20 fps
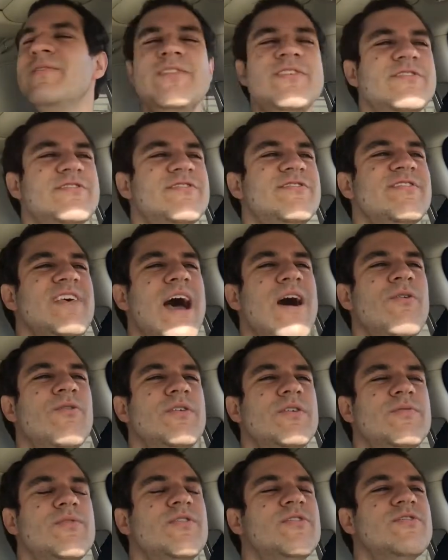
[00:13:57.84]
Even the
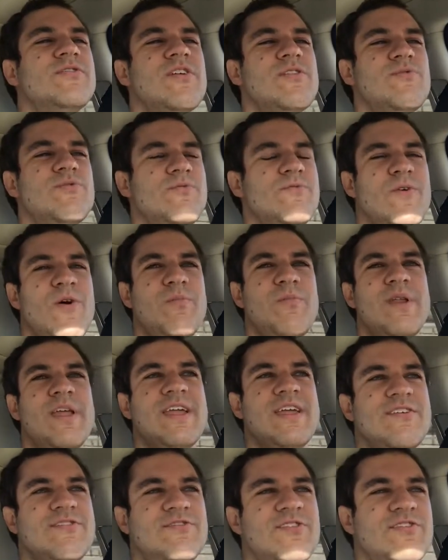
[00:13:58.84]
sound of the sunroof
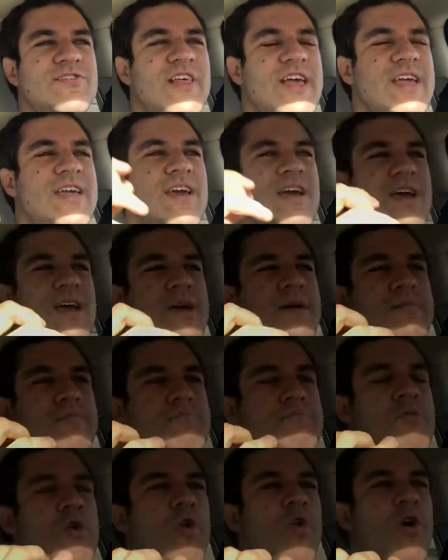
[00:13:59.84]
opening is just like
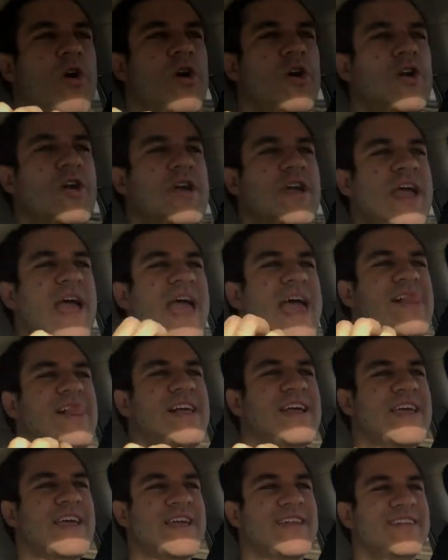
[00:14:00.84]
more
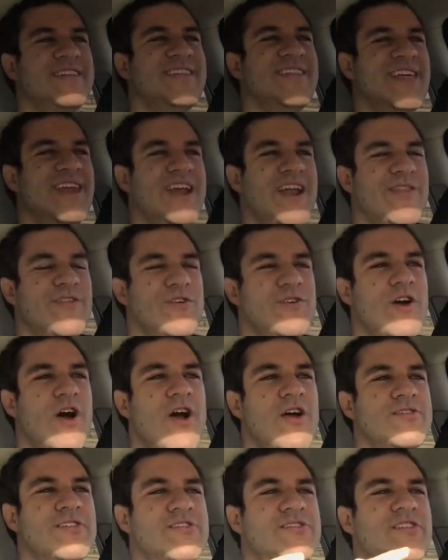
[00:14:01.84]
elegant than in other cars.